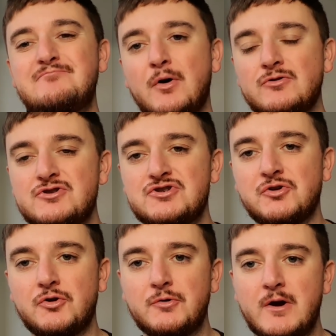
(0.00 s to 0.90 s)

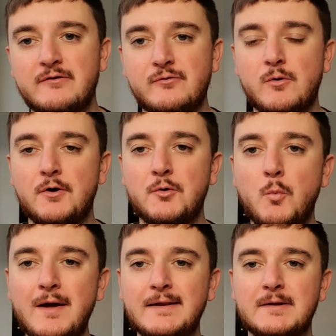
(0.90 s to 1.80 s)
Buongiorno,
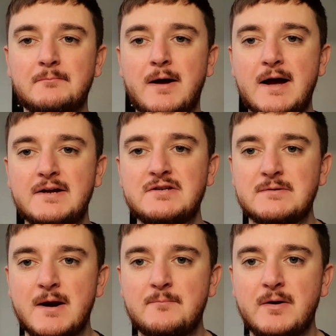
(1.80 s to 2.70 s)
everyone. Welcome back to
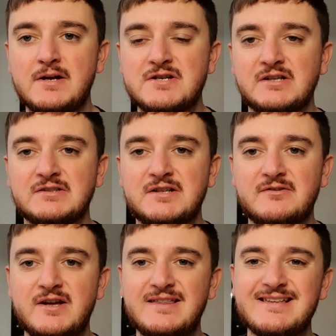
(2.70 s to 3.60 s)
the Magpie Channel
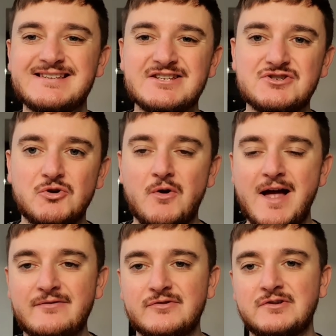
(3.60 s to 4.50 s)
TV. This is your
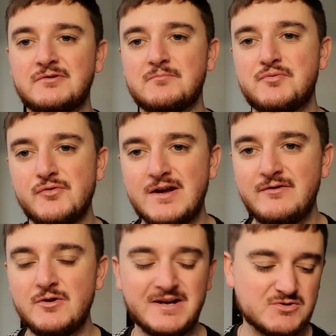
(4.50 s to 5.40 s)
Everton
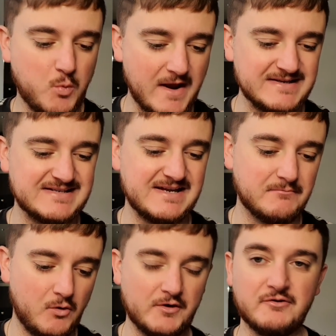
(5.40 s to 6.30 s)
preview. It is Wednesday
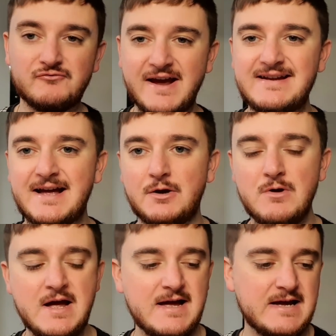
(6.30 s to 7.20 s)
morning right
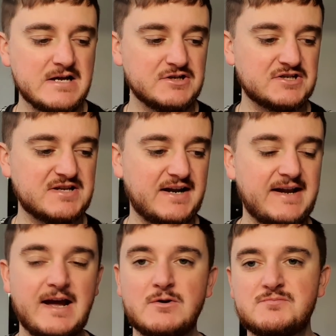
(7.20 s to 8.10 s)
now. Just had
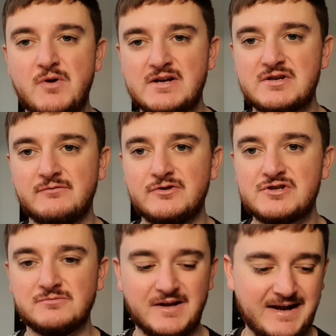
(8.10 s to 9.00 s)
Eddie Howe's press
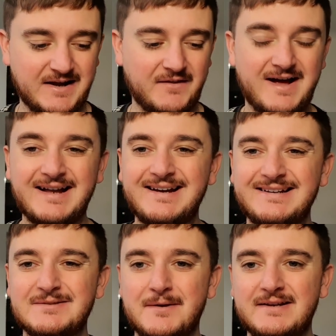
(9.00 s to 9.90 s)
conference, so we'll get into that in a
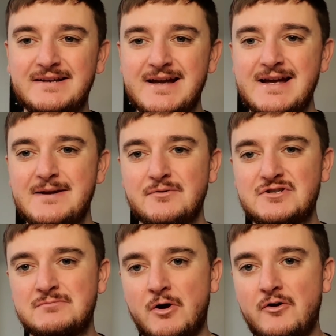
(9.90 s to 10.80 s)
little bit. But
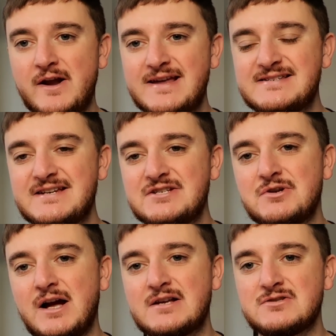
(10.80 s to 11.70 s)
tomorrow night sees
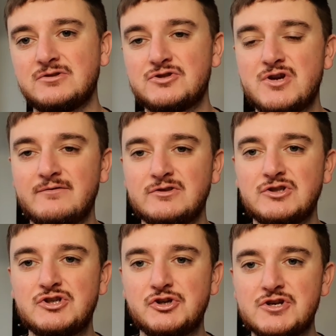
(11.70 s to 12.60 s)
Newcastle travel
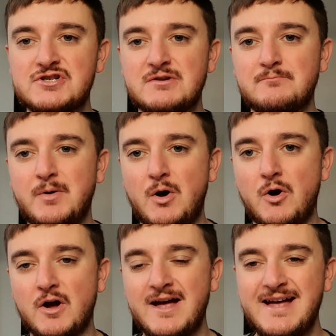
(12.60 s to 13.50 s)
to Goodison Park.